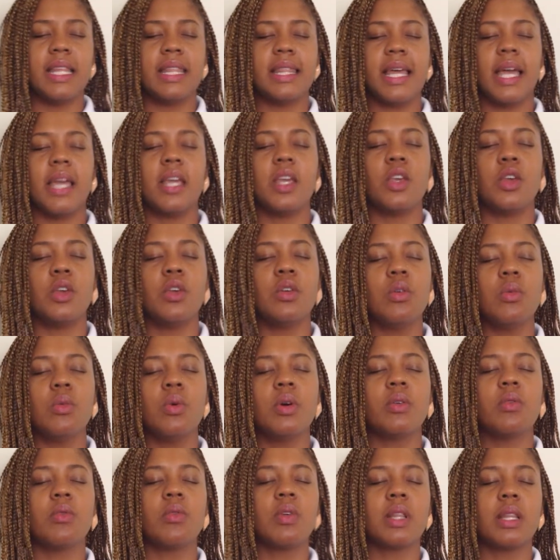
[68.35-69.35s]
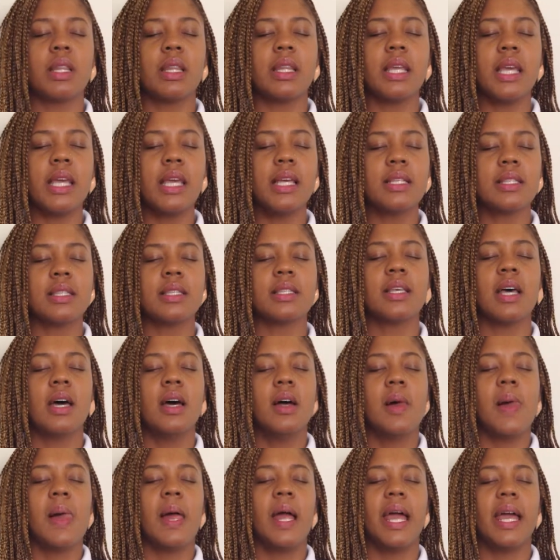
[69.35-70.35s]
And that you would release
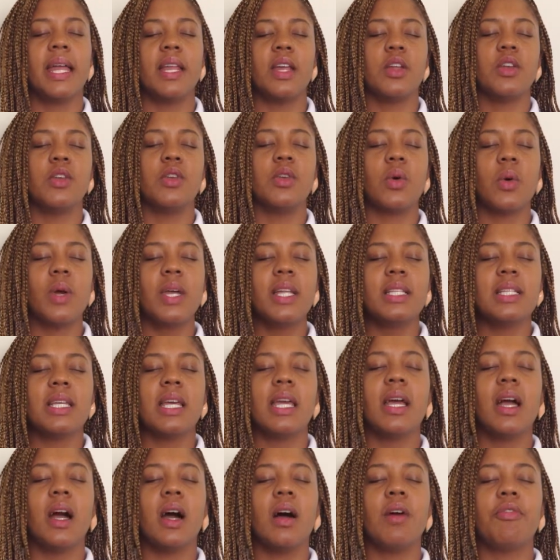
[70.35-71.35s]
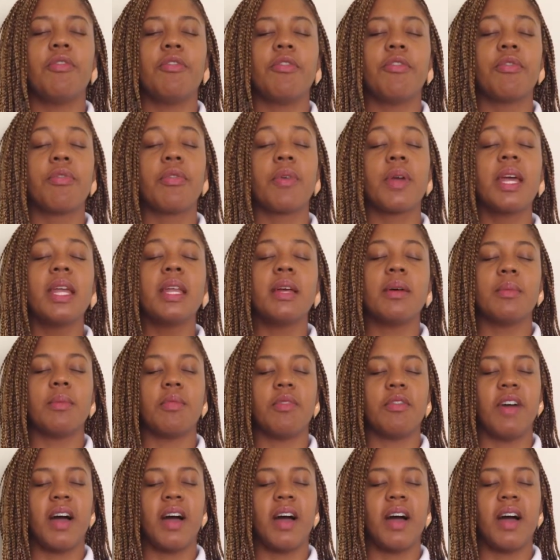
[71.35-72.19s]
an anointing of freedom,